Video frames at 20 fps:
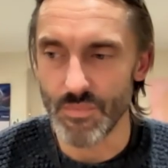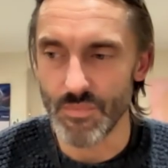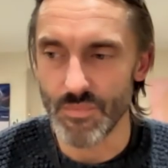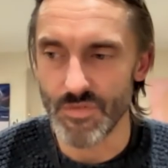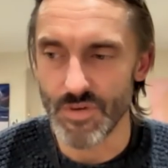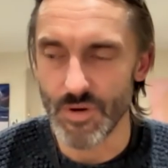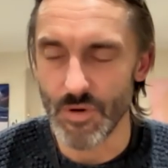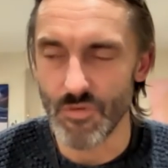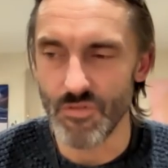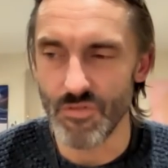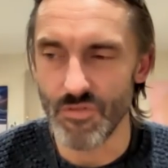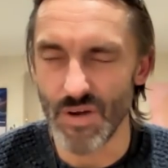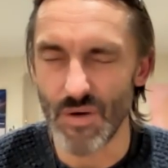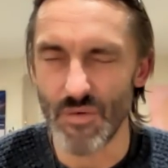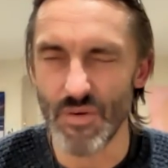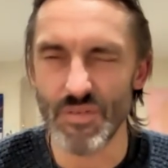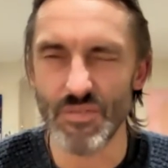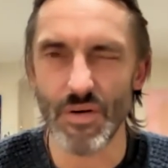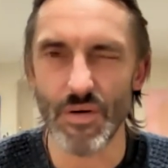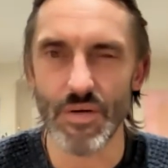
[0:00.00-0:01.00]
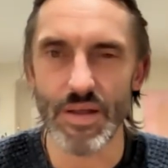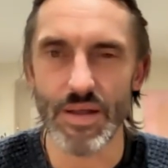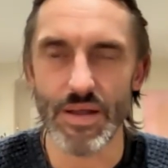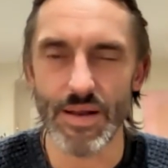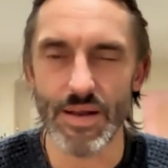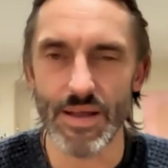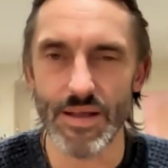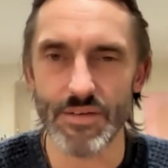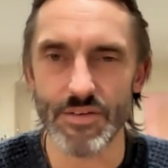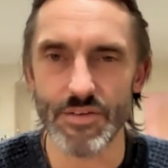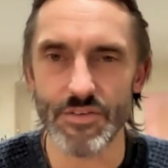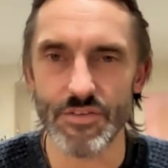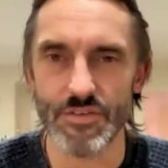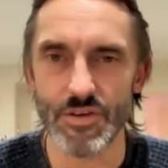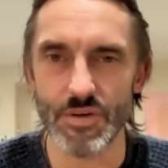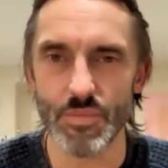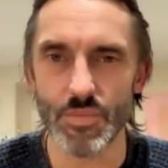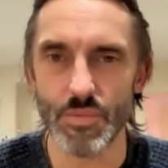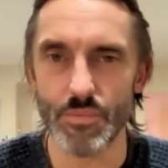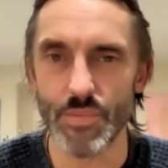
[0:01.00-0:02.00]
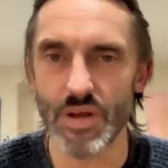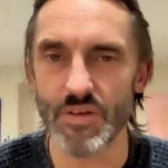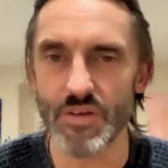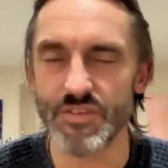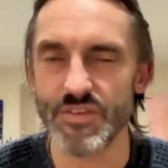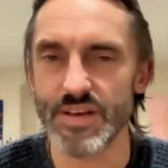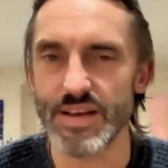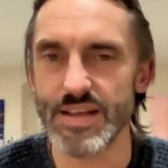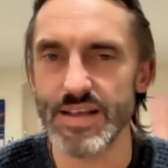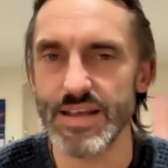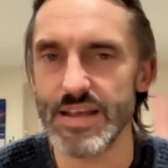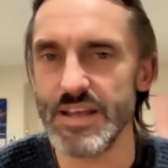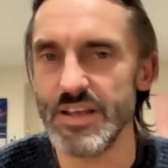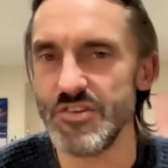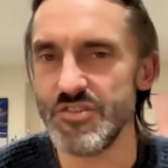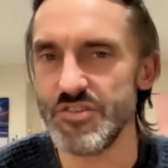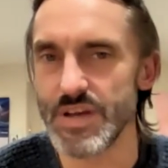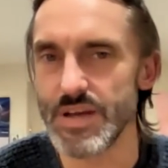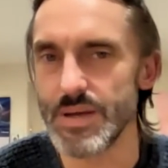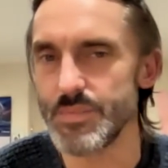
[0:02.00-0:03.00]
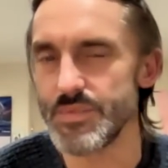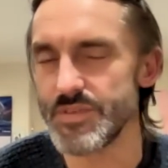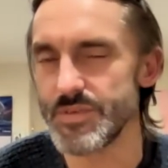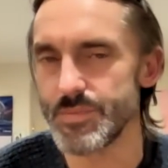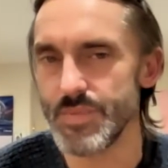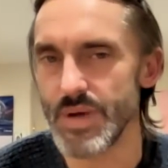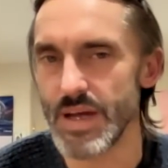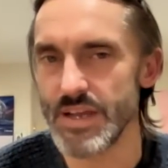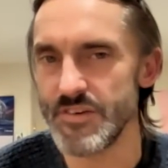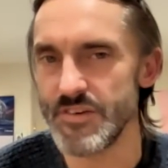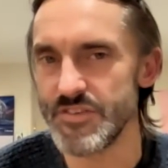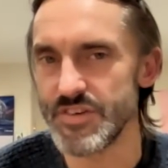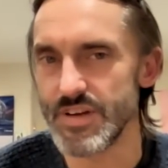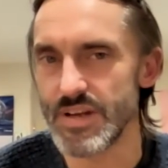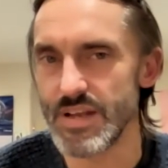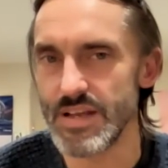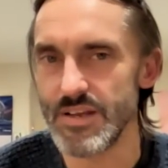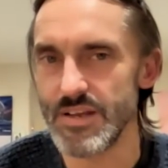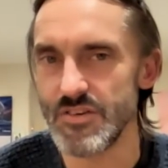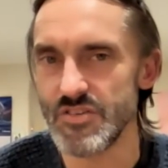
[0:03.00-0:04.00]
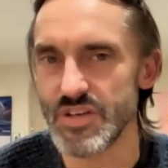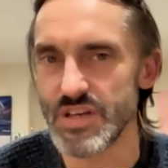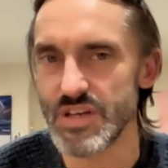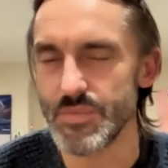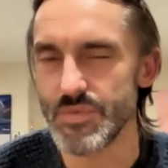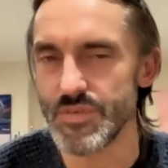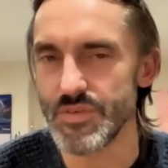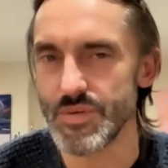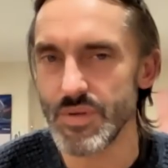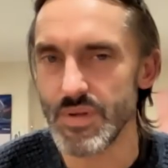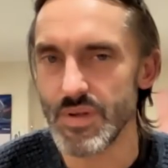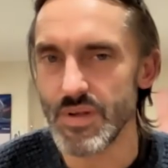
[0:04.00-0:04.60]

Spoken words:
feel very, very connected to, but mostly Egypt, ancient Egypt,